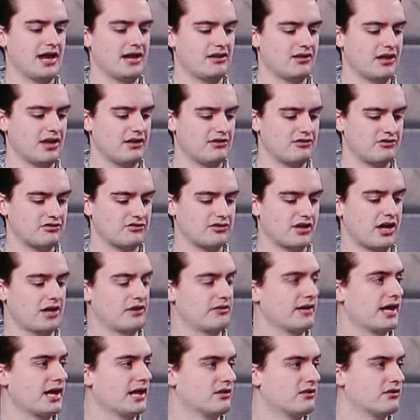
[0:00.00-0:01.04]
And it's just
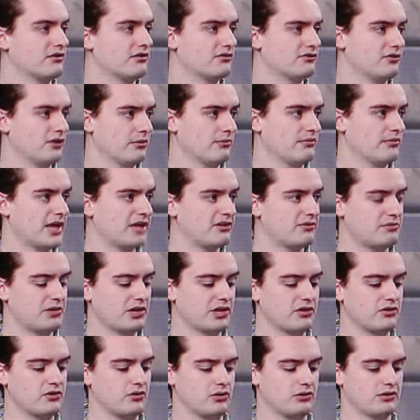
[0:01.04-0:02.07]
$100. So that's
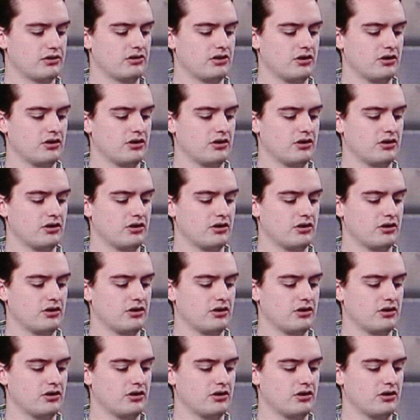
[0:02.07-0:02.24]
pretty cool.